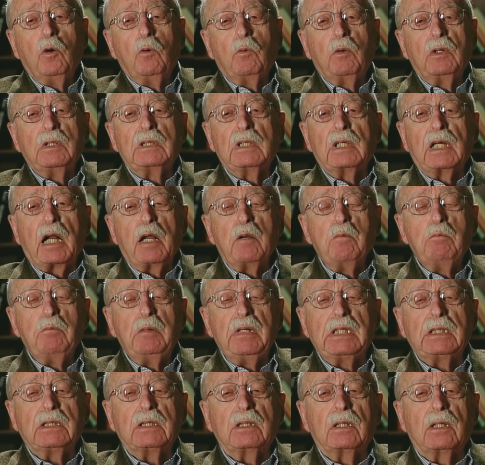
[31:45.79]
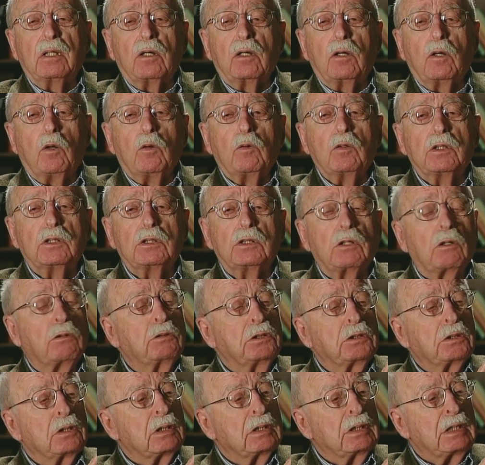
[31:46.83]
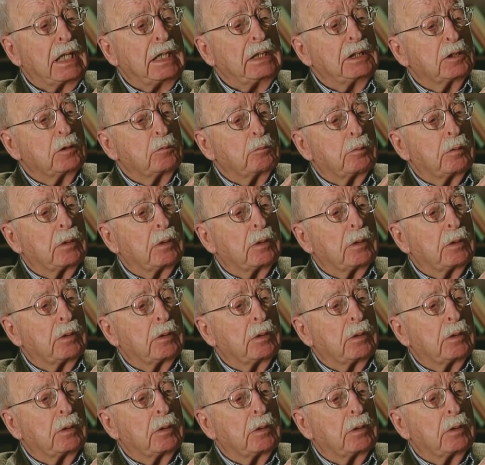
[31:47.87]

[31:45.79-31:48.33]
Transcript: was that I missed the whole socialization